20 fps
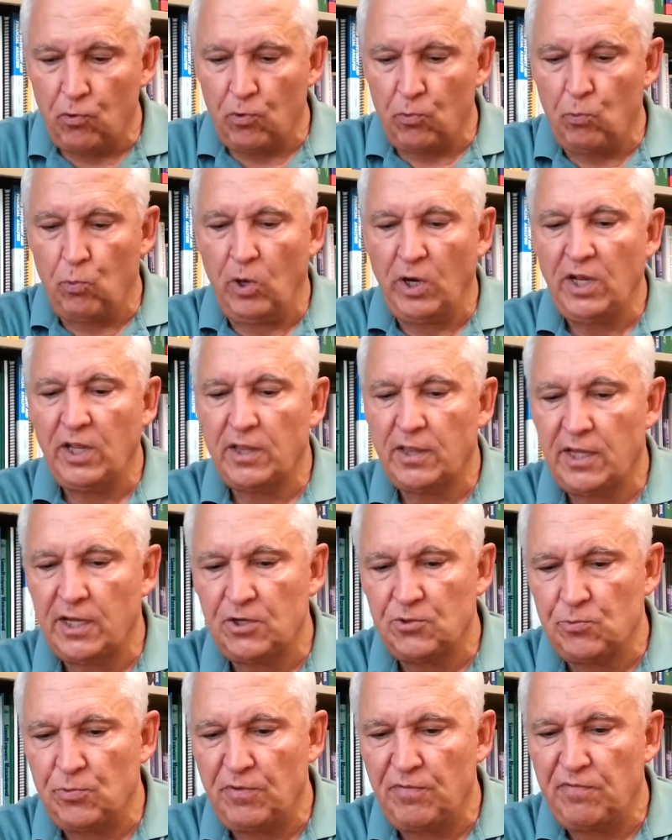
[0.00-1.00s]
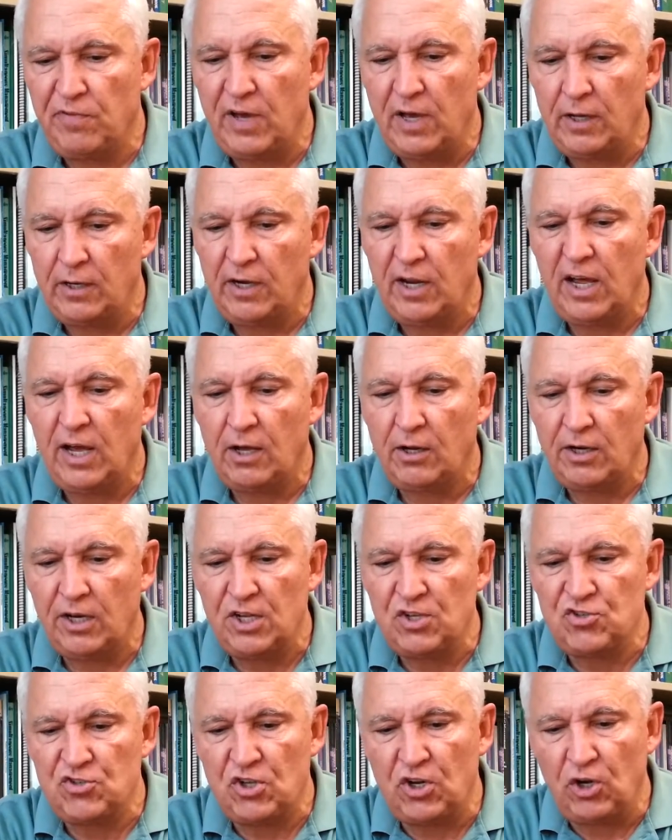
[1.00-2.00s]
One of the things we found out
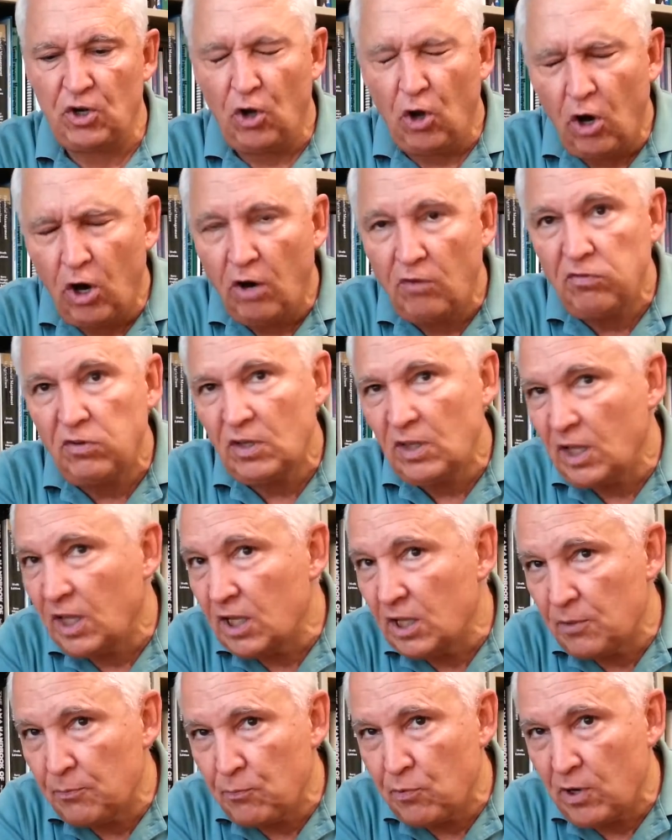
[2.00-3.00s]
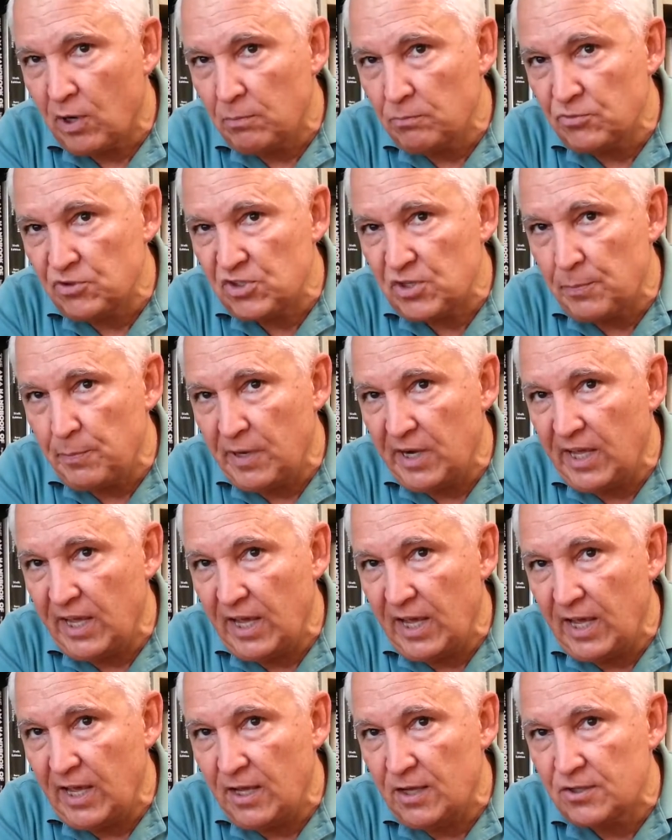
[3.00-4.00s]
is that an awful lot of the problems somebody
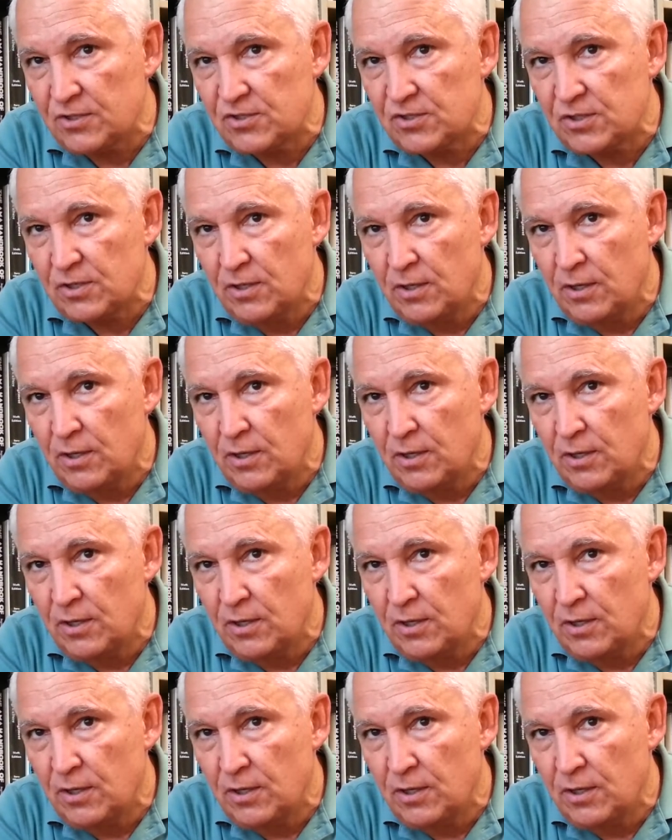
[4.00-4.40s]
has,